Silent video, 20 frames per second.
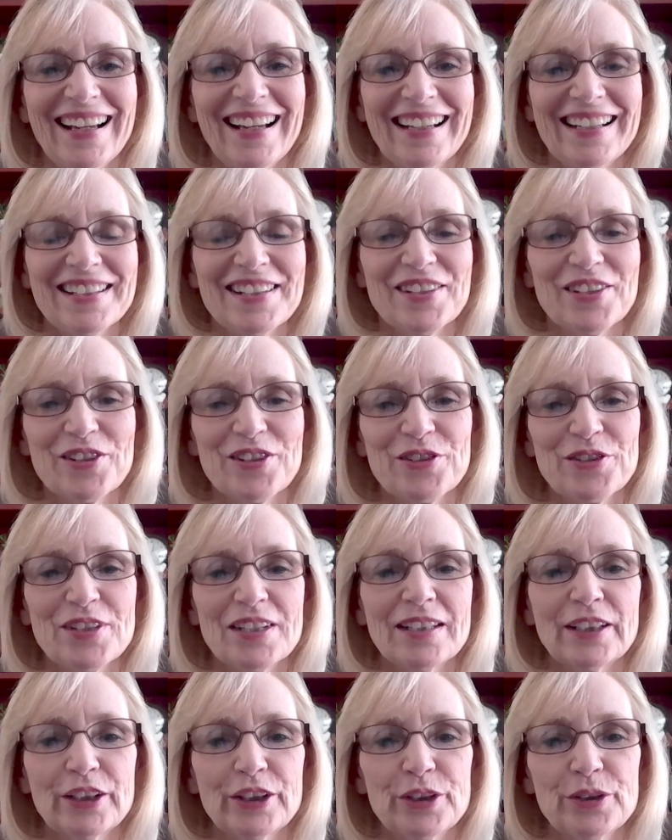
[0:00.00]
Hi,
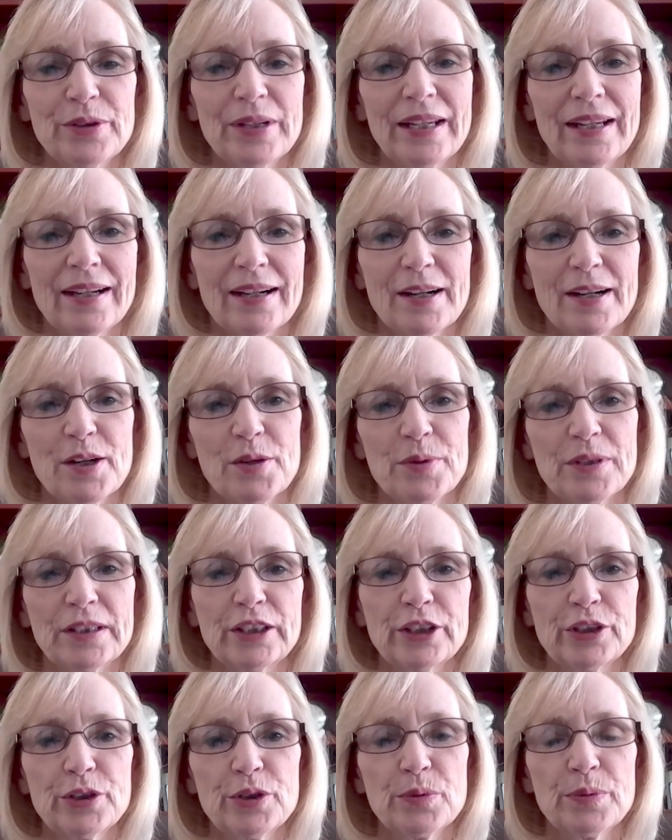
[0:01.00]
Susan Liu here with
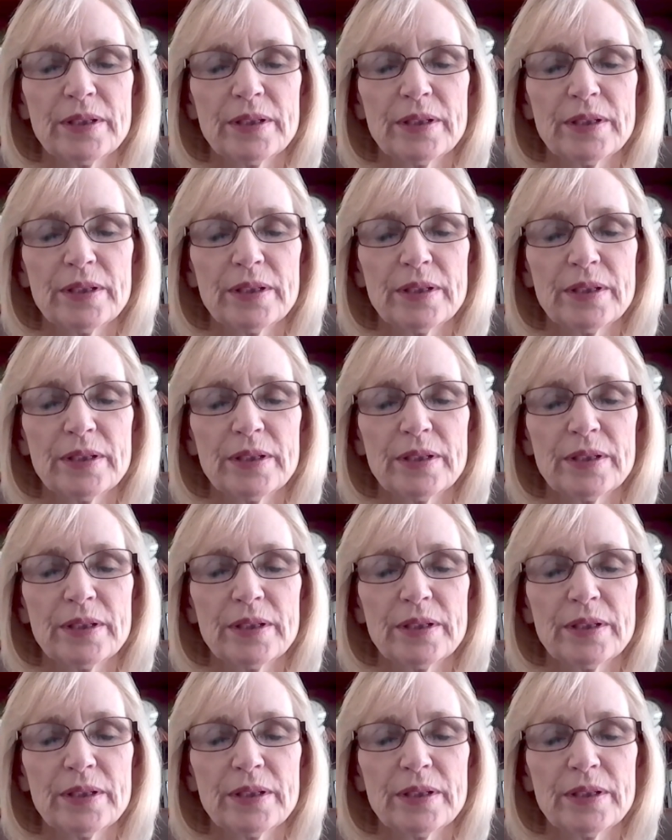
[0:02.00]
Liu